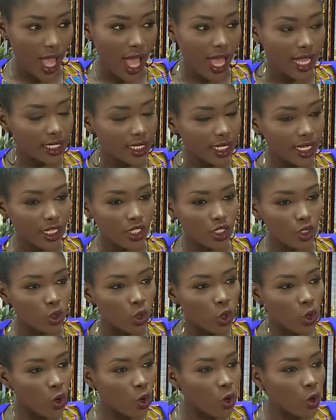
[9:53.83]
and then you
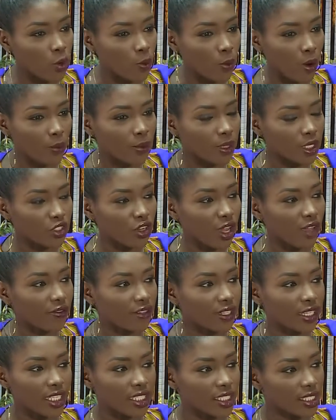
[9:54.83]
call probably
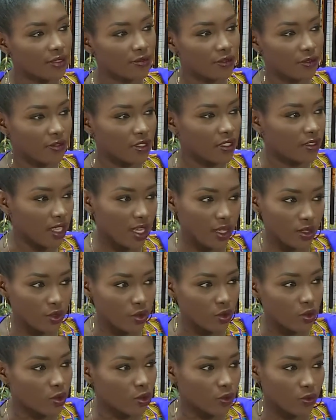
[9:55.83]
driving lessons 50,000